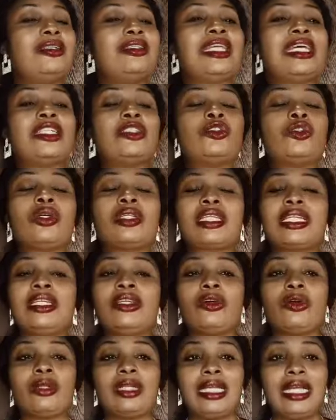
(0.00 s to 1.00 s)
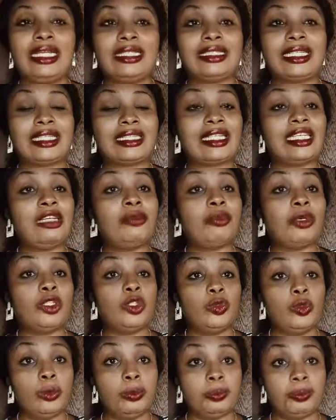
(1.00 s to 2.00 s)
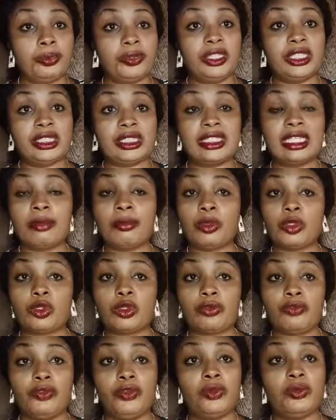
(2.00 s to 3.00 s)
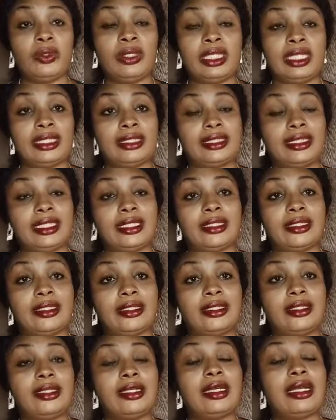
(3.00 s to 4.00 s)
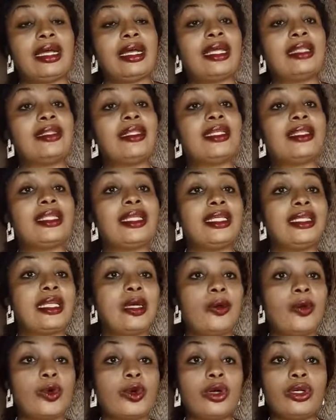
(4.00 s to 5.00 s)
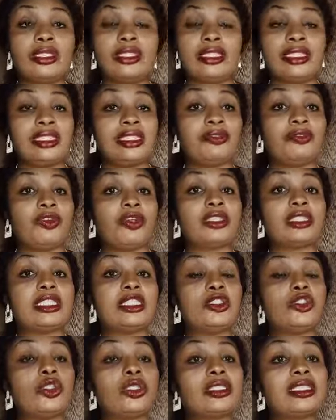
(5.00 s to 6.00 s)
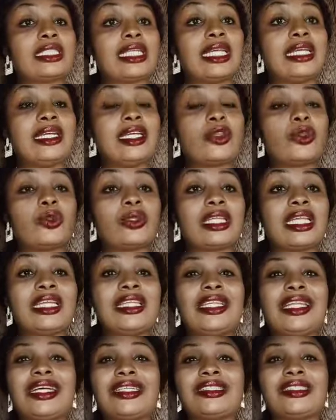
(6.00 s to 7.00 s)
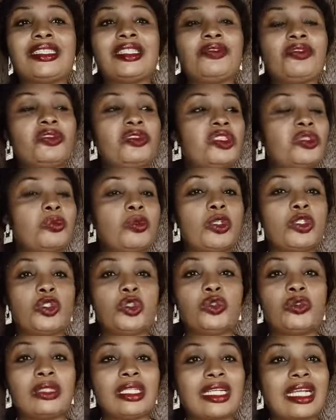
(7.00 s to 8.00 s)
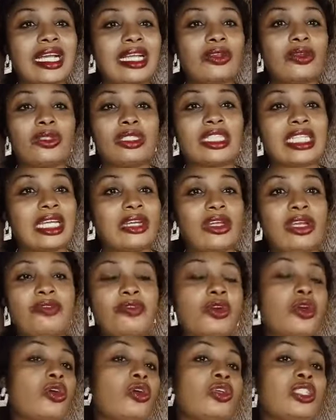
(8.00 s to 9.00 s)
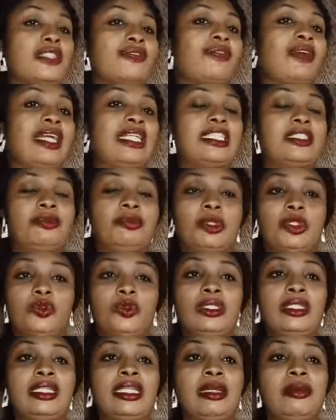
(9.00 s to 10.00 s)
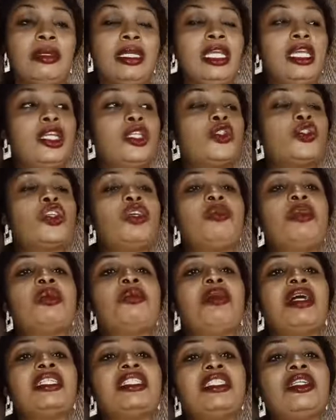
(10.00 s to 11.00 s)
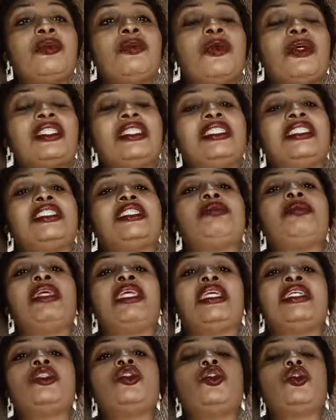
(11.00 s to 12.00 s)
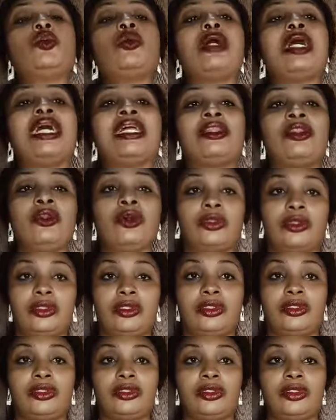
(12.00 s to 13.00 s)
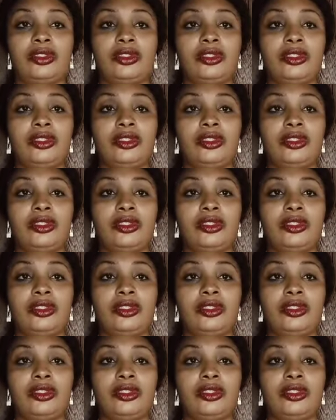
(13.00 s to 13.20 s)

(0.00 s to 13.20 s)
there's nothing on earth that anybody will preach that both of you will listen. And the thing that will cause this divorce is just a little thing that even small children cannot even cause fight between them. So if you imagine what is making two adults